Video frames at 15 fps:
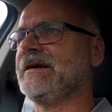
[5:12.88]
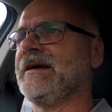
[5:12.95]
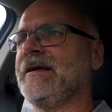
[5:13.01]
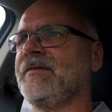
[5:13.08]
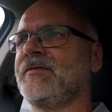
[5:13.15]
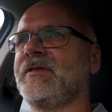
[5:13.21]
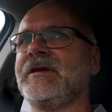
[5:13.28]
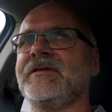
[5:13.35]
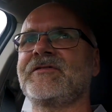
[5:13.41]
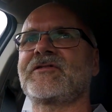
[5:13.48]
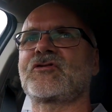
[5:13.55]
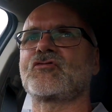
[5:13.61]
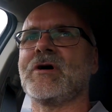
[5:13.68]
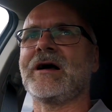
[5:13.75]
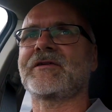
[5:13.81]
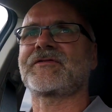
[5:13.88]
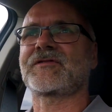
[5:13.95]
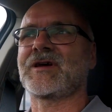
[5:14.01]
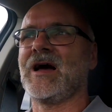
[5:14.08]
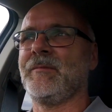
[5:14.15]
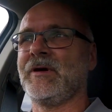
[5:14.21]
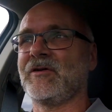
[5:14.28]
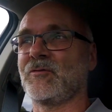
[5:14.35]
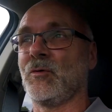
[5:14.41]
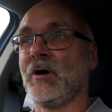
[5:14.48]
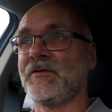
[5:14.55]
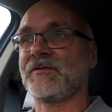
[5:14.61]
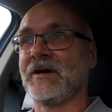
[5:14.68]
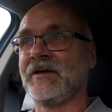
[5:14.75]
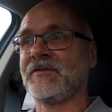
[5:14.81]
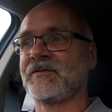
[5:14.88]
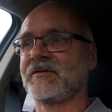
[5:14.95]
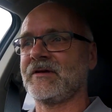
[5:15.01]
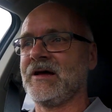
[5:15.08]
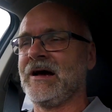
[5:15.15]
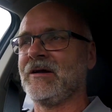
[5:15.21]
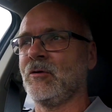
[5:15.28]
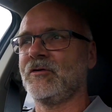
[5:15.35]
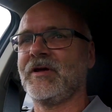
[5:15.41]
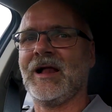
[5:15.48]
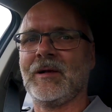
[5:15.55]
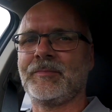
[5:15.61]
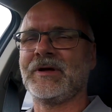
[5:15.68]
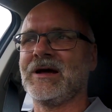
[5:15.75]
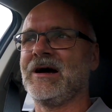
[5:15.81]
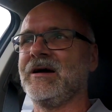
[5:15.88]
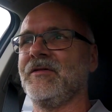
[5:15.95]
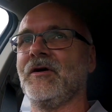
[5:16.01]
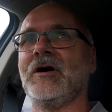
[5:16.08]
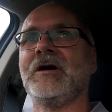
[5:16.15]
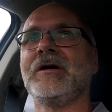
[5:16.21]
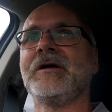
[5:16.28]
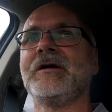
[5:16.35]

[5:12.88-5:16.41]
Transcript: And these trucks coming towards us are not helping either.